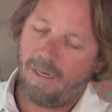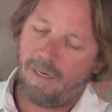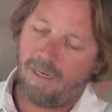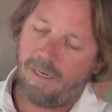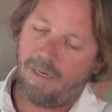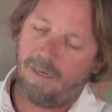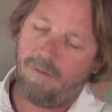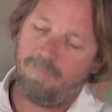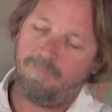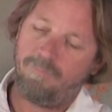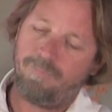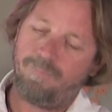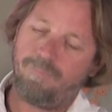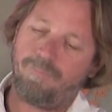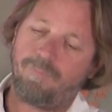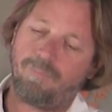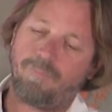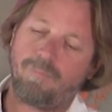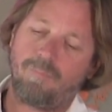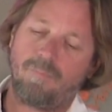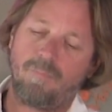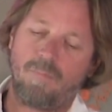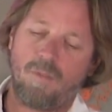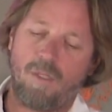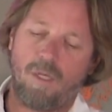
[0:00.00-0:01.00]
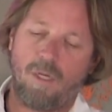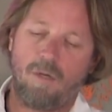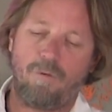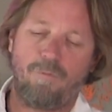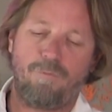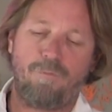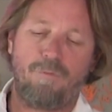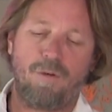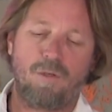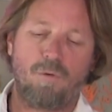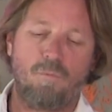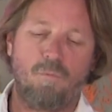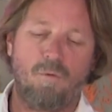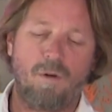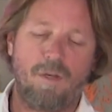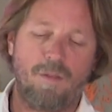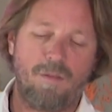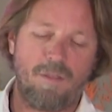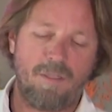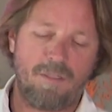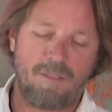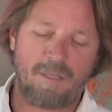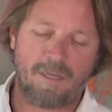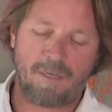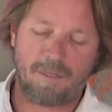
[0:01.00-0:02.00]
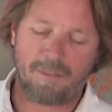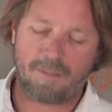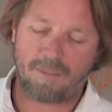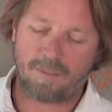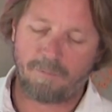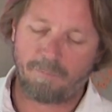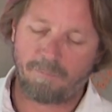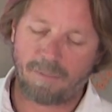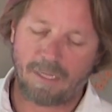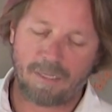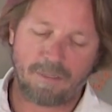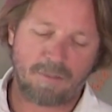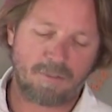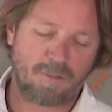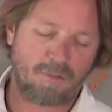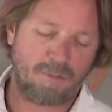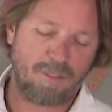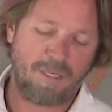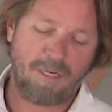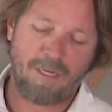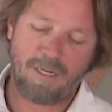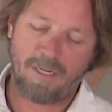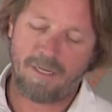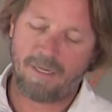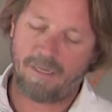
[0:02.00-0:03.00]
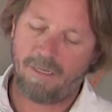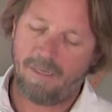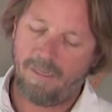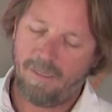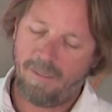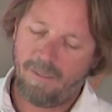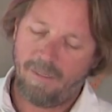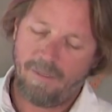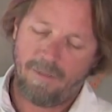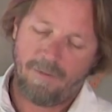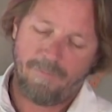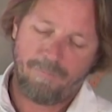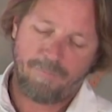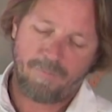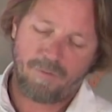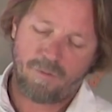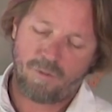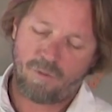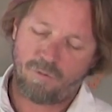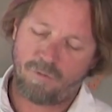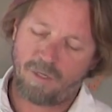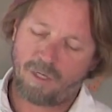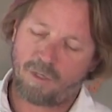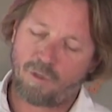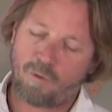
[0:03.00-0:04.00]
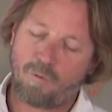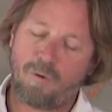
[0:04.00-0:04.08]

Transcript: you know, put one of these Anderson plugs on here, do a